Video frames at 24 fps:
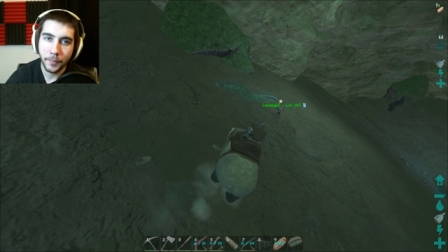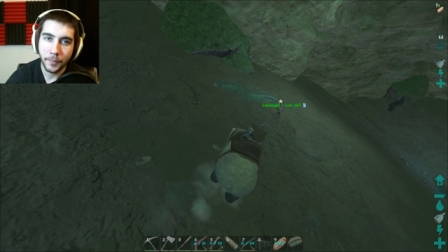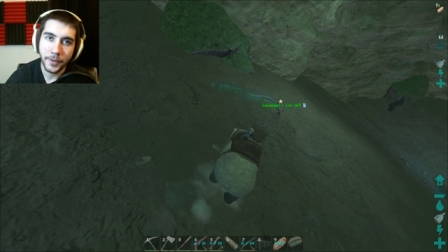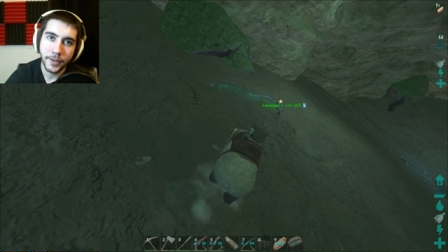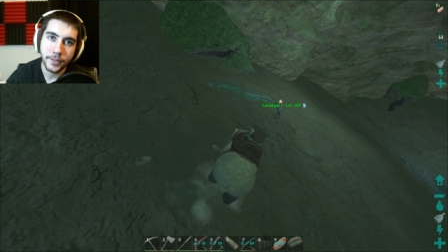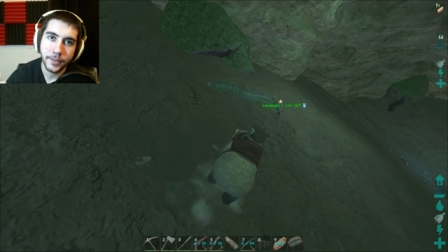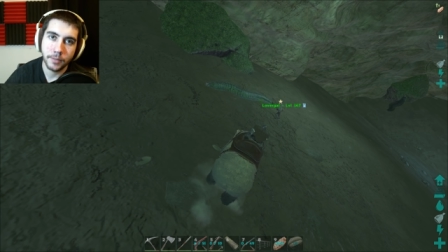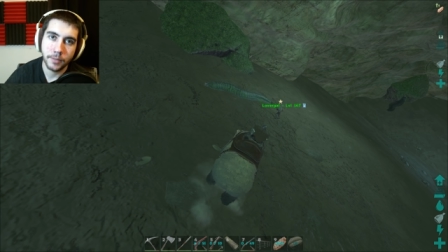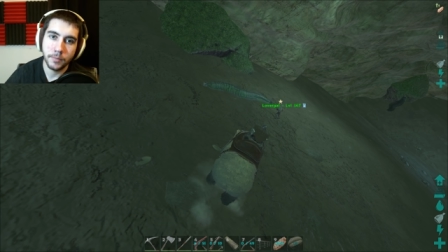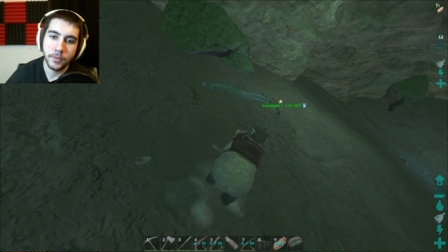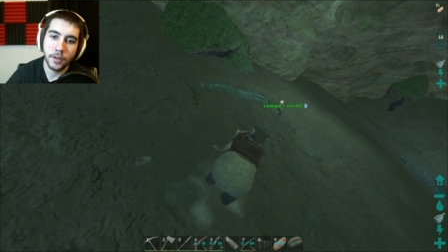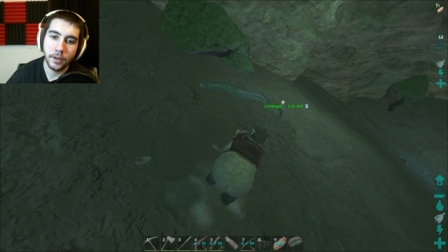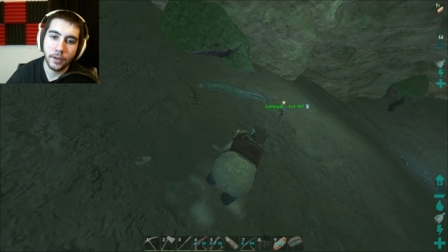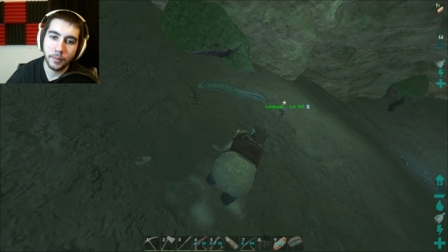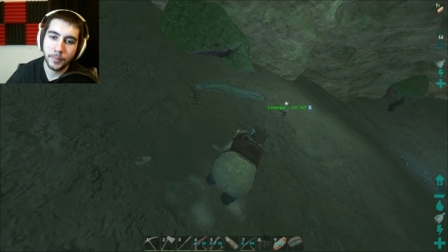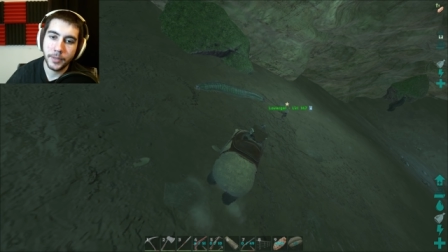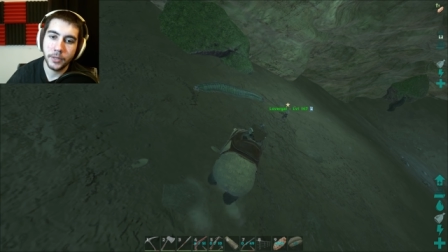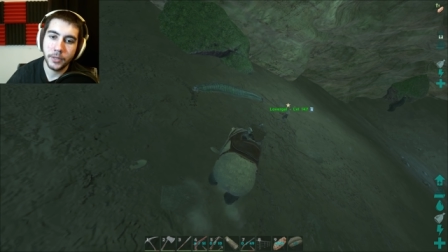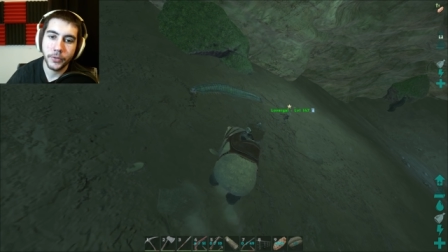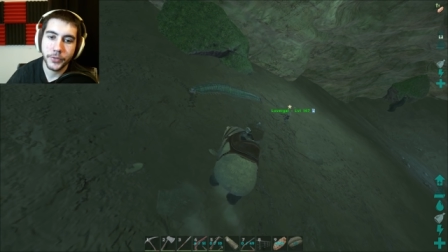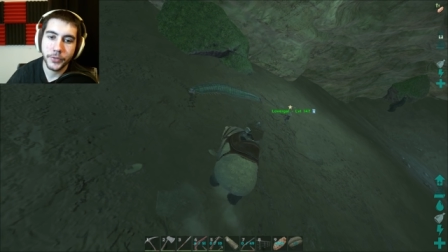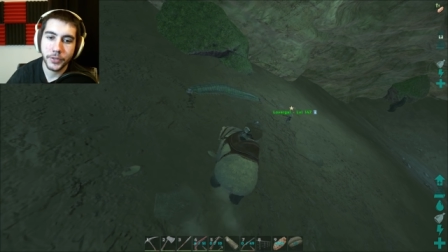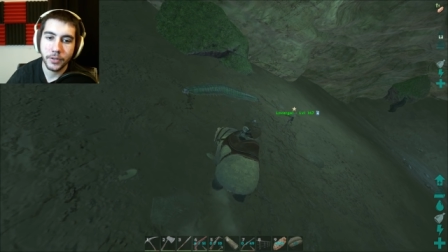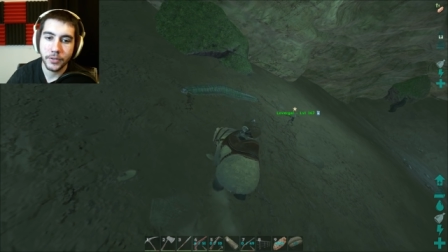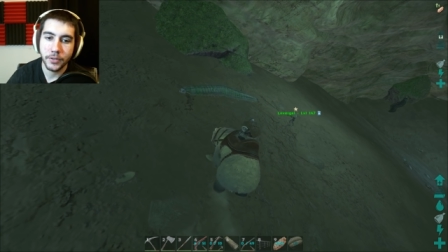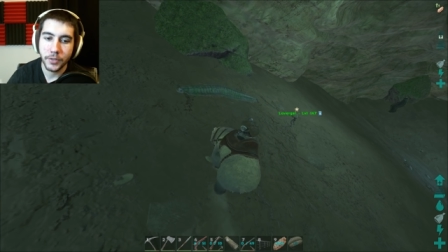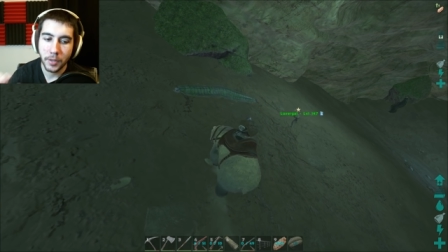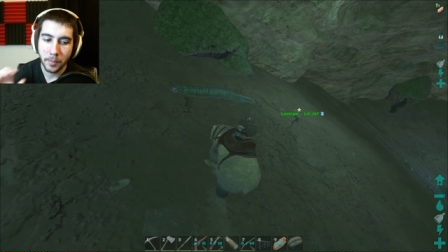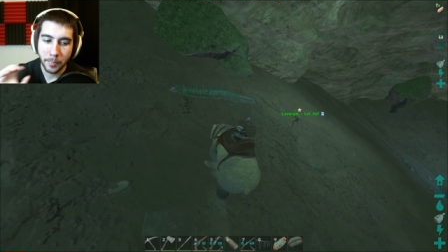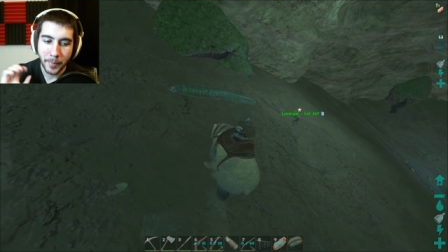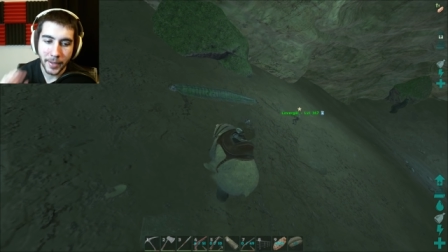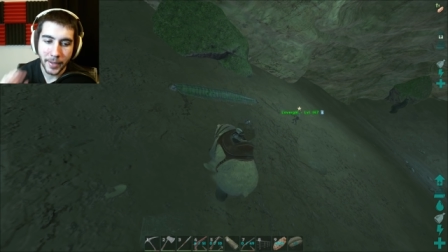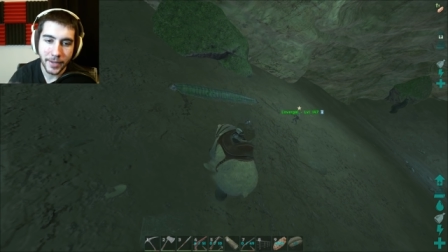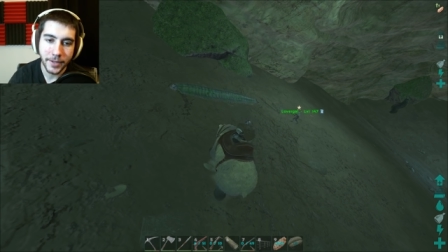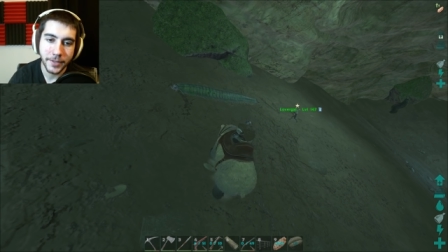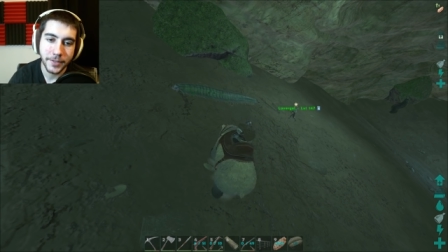we need some dung beetles because our
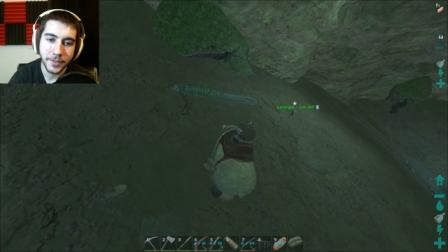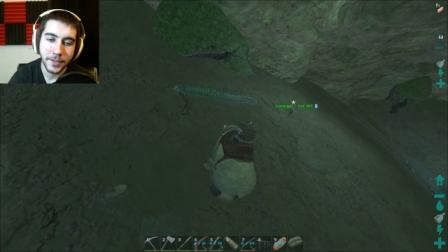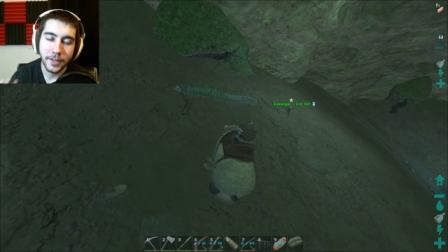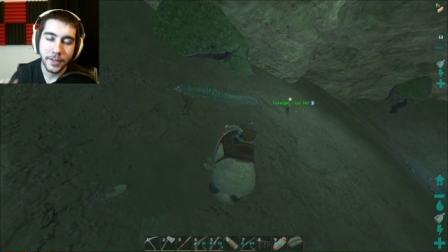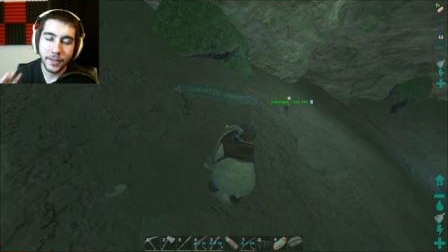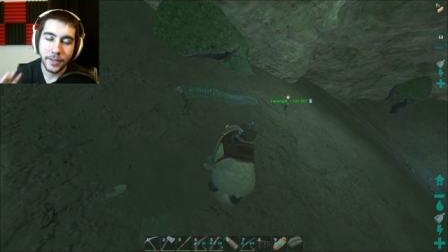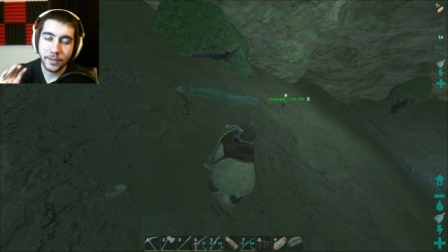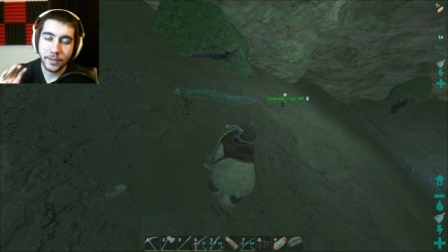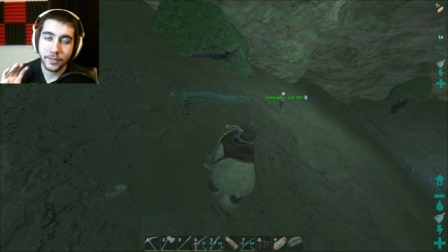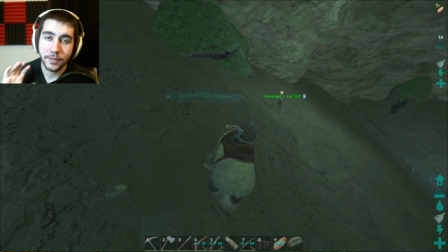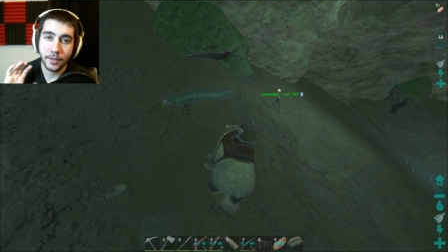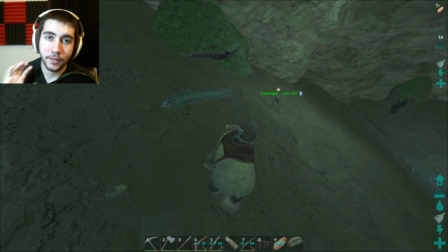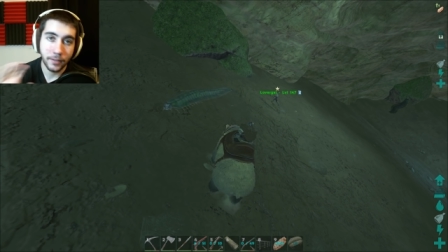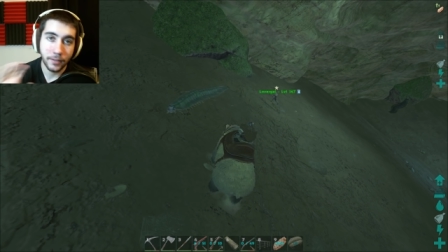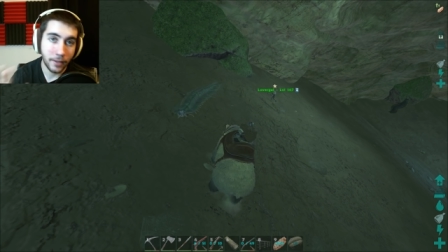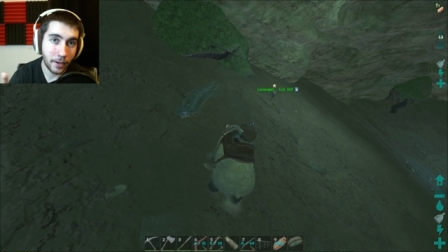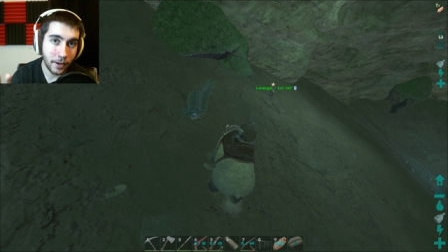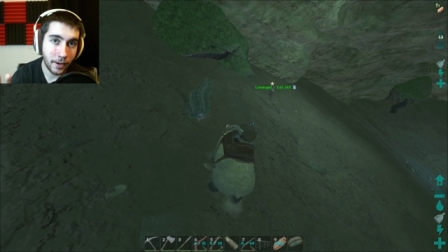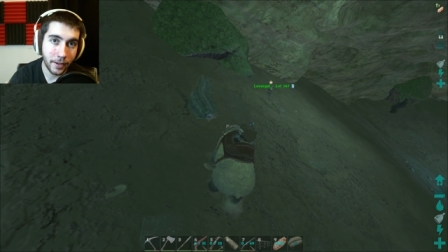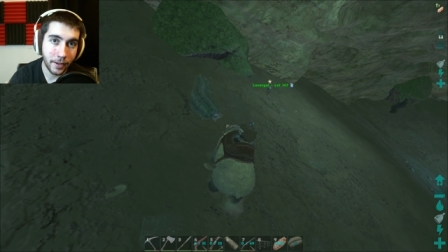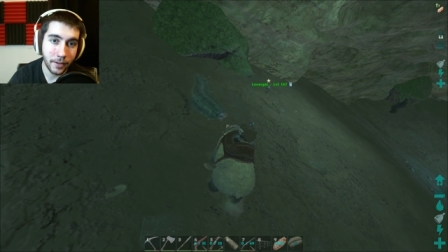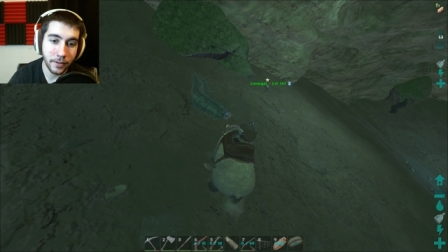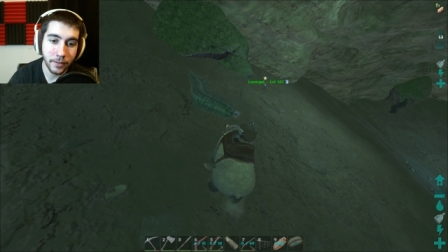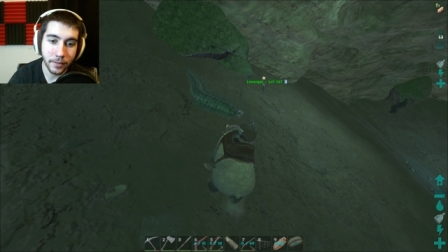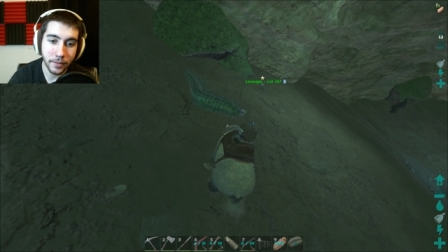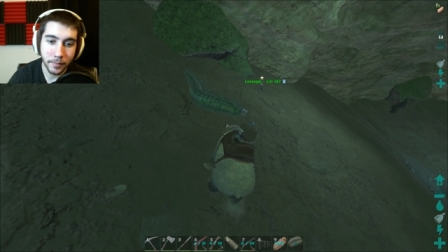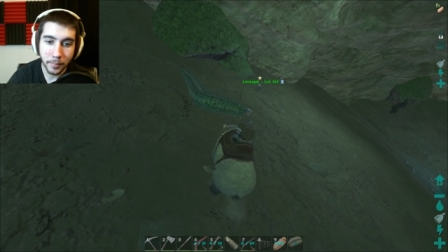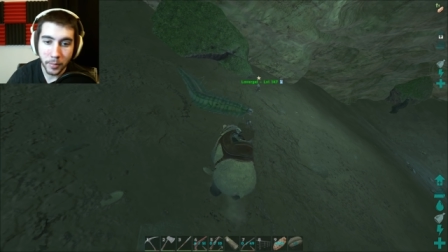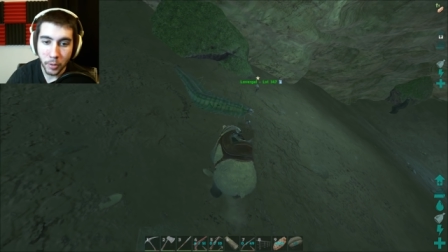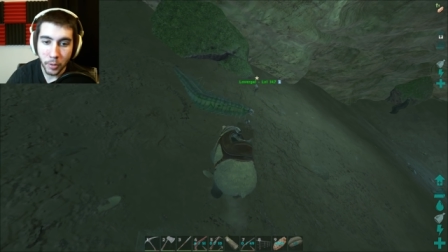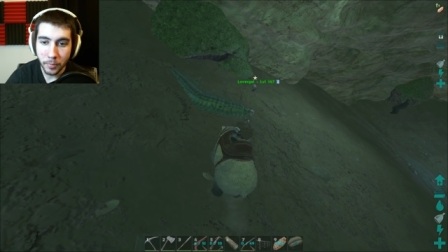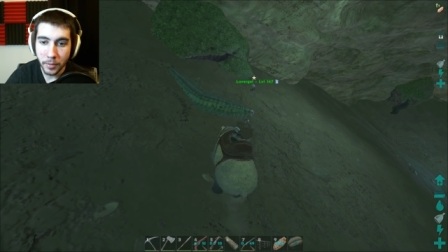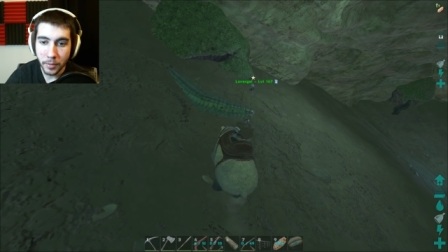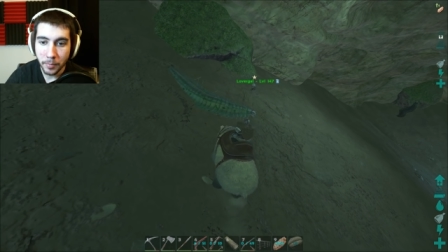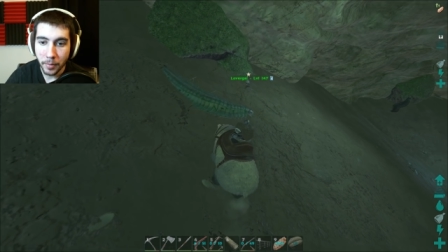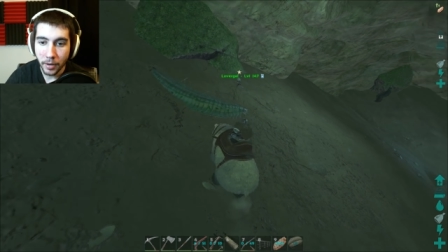base is like lacking in the
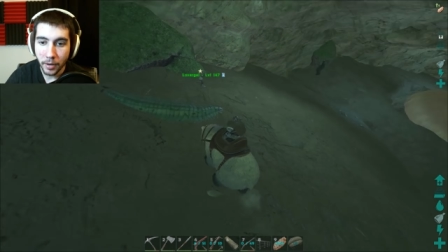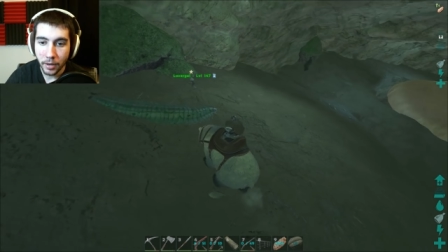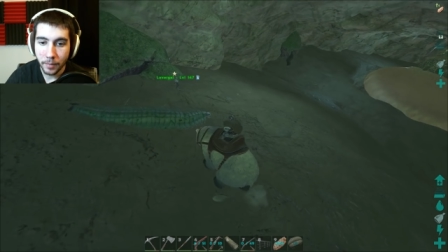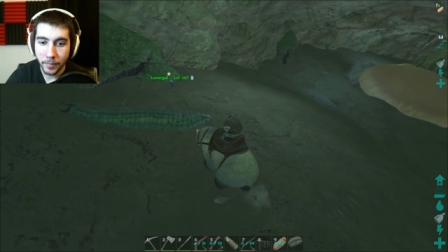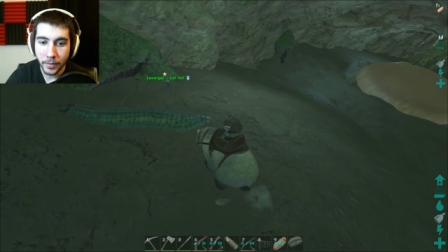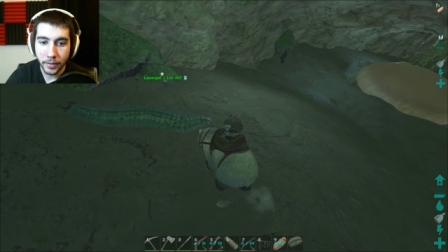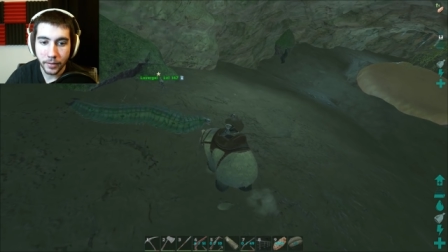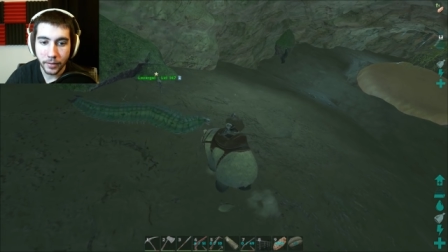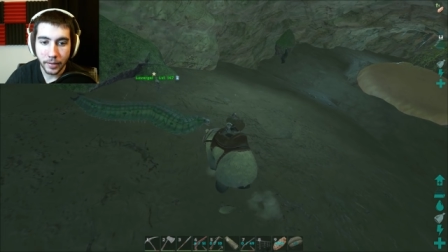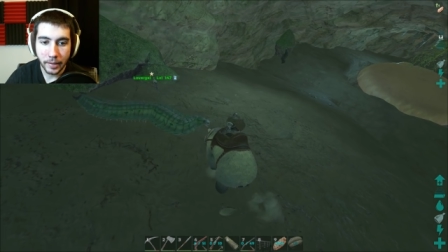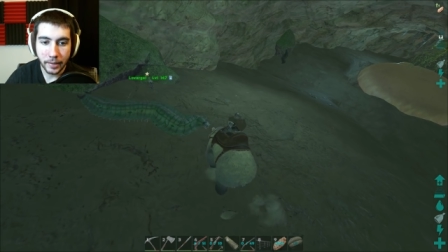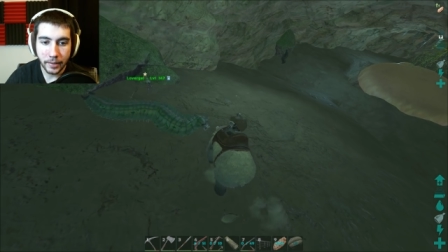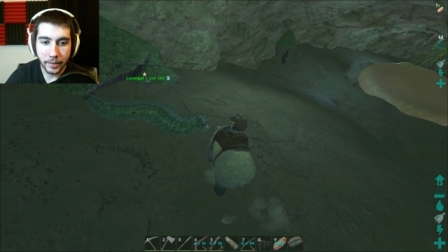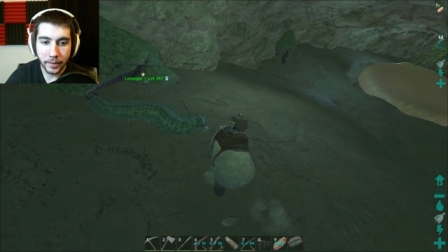poop department.